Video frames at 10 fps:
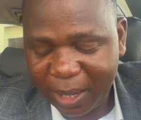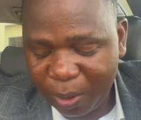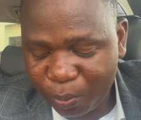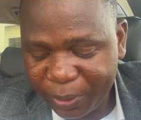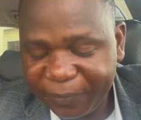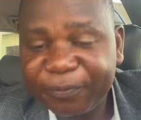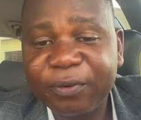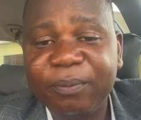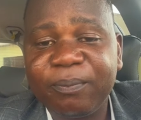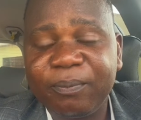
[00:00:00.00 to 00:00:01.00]
I'll read
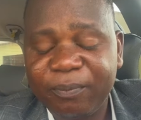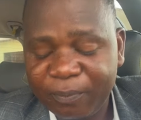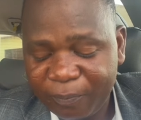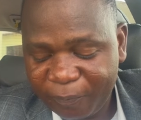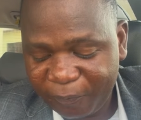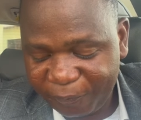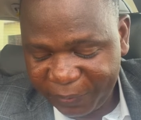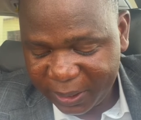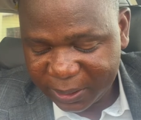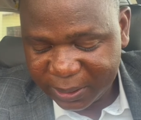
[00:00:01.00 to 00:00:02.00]
from
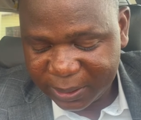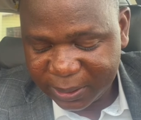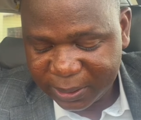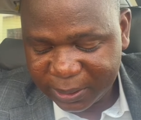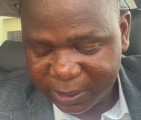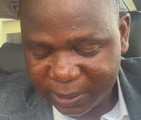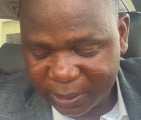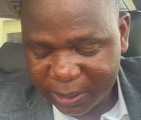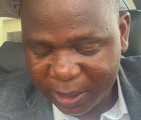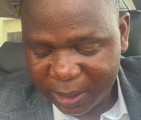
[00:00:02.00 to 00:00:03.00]
verse
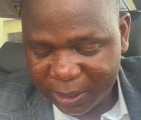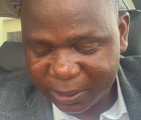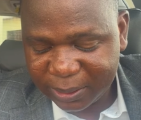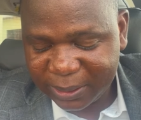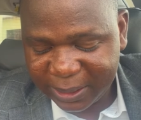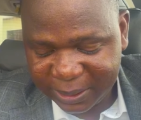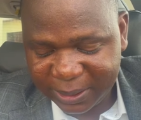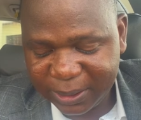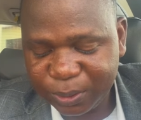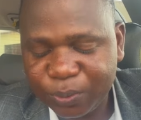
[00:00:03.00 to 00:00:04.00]

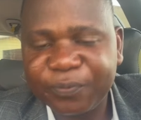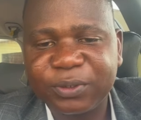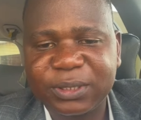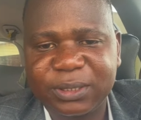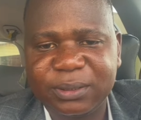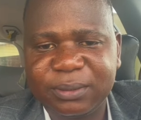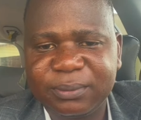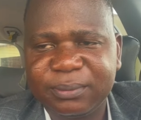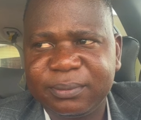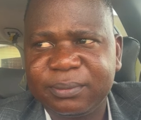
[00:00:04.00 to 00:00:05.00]
13 to 14.
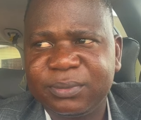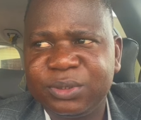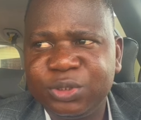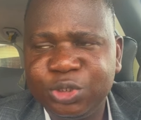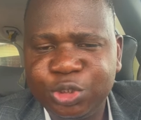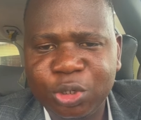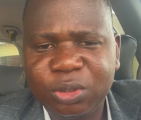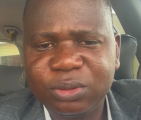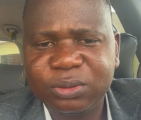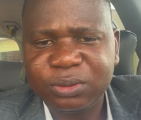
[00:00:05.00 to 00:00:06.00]

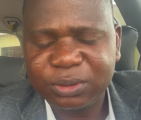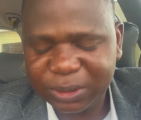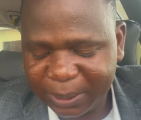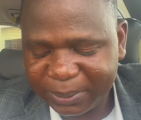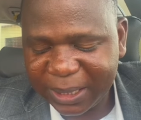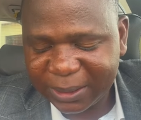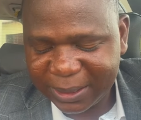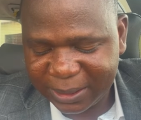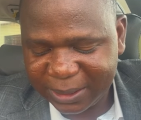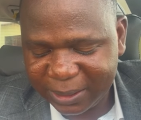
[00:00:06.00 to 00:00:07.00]
John chapter
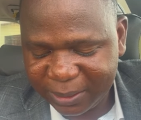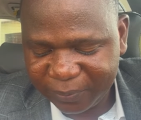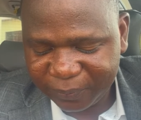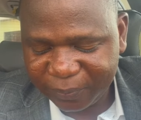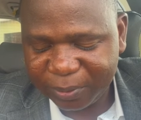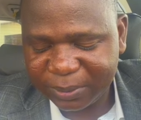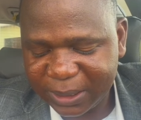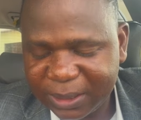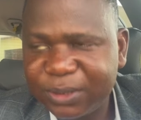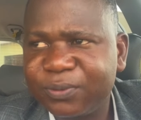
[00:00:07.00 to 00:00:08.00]
13, from
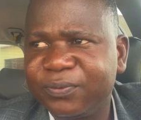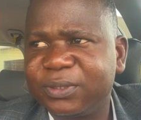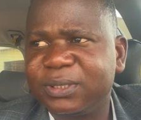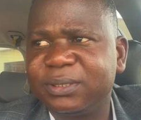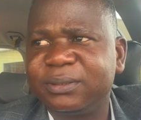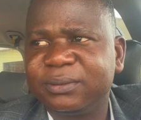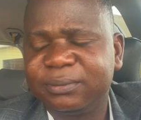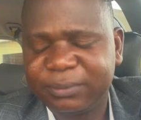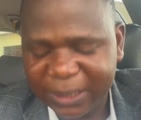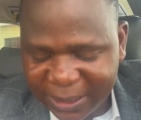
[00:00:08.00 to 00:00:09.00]
13 to 14.
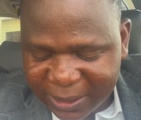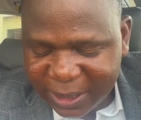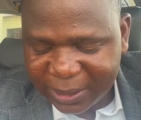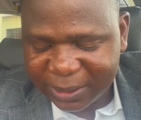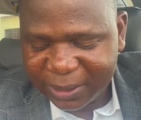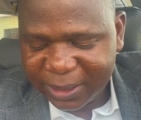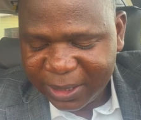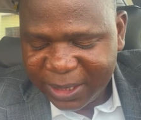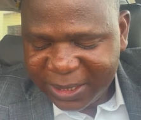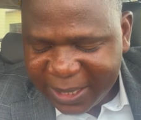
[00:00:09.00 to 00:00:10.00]
It says,
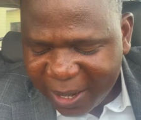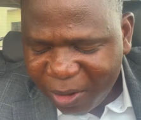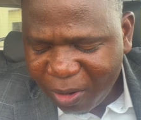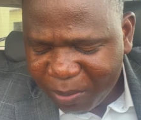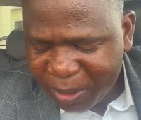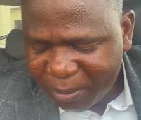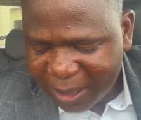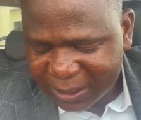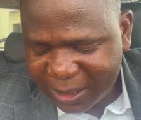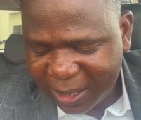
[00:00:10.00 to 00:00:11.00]
Ye call me
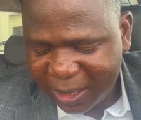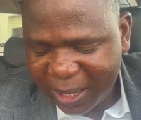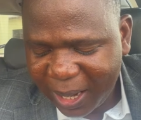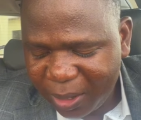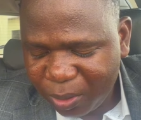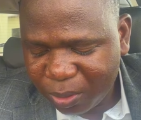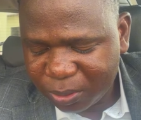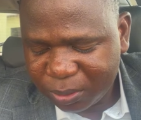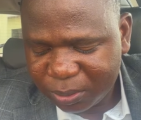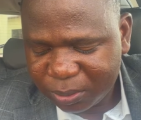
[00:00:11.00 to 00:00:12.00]
Master and
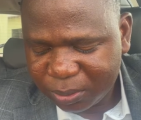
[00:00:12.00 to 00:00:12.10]
Lord,